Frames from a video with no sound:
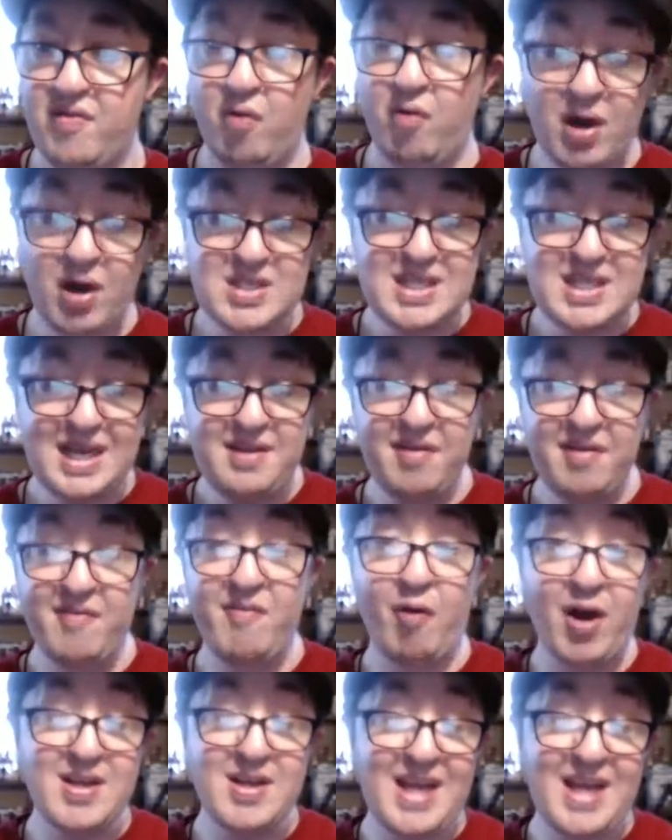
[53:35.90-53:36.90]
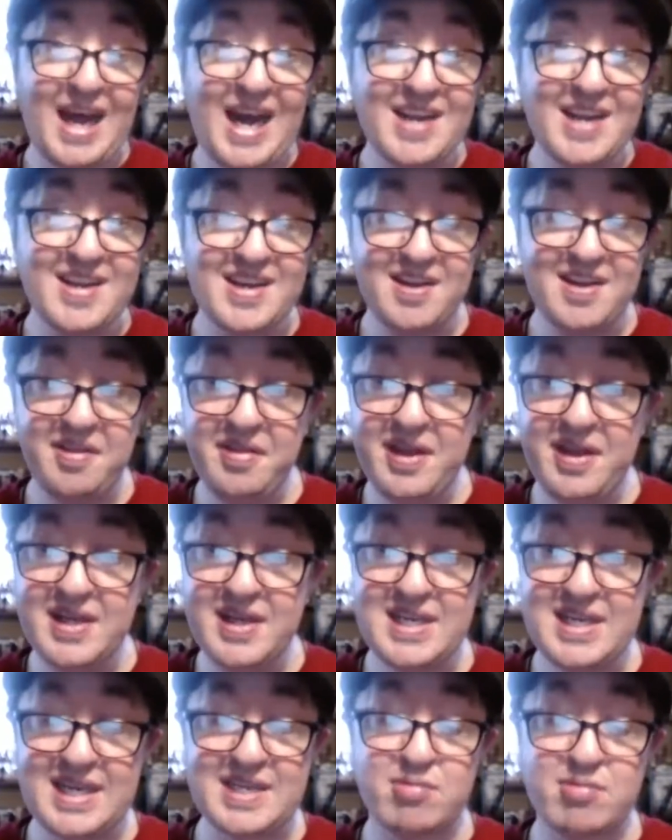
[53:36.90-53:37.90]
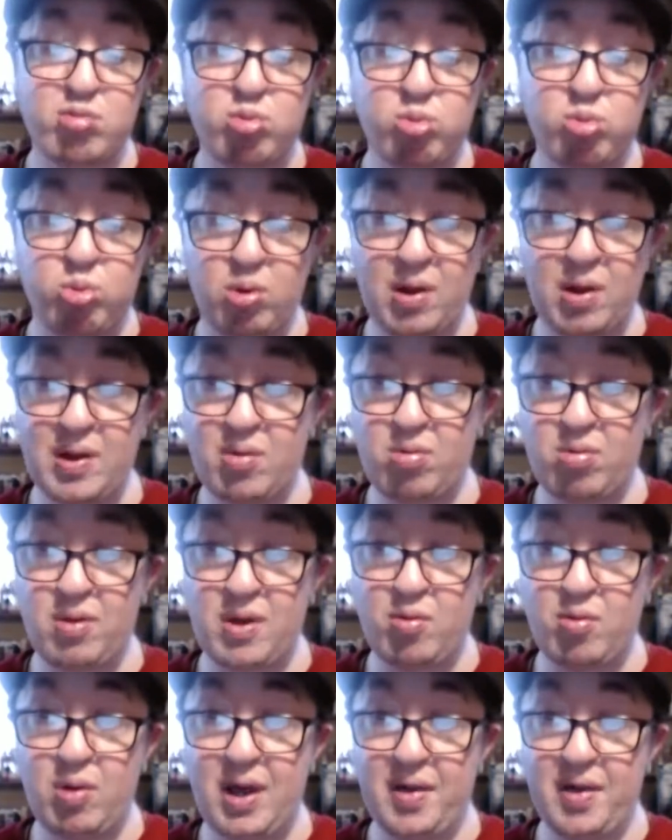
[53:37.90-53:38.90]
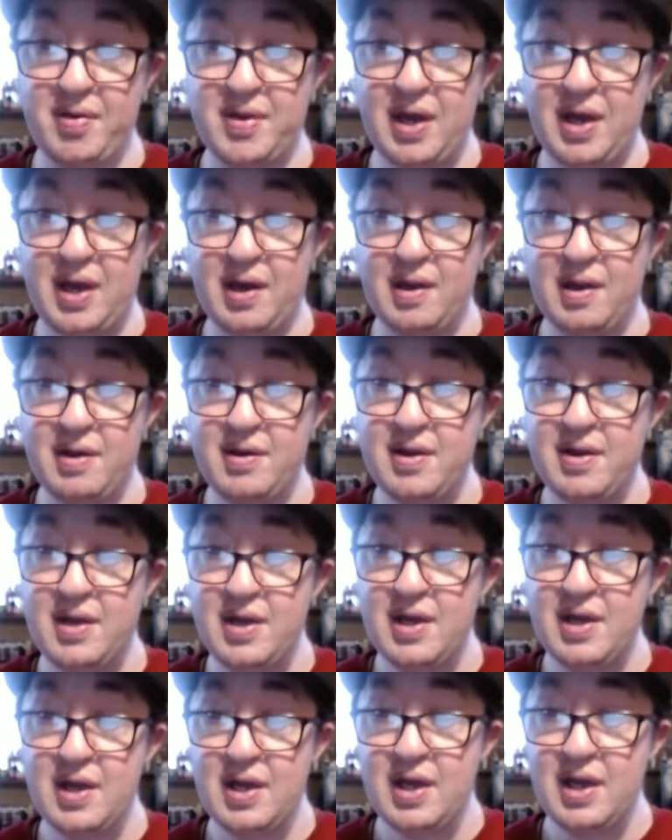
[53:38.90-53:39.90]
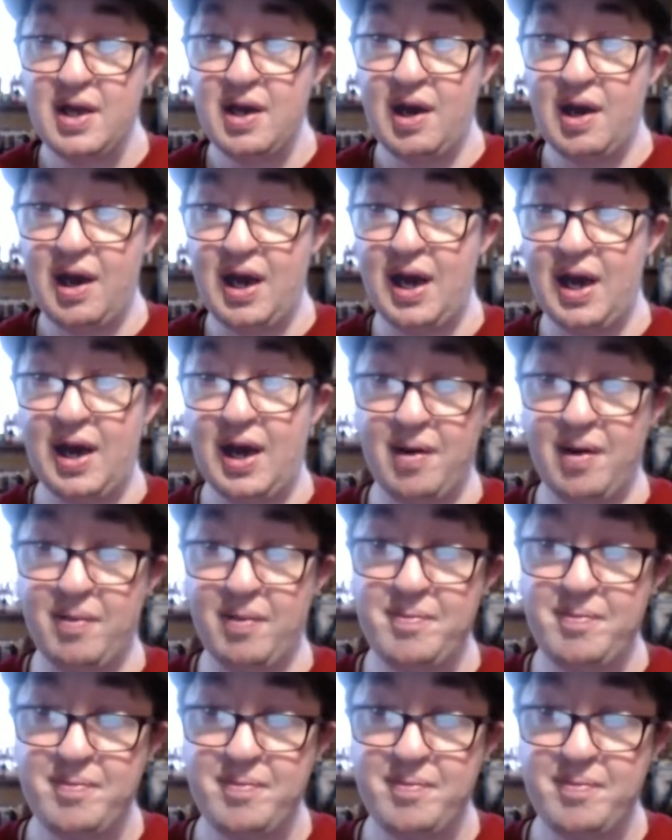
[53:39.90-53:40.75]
voice acting in this is really, really well done. Uh,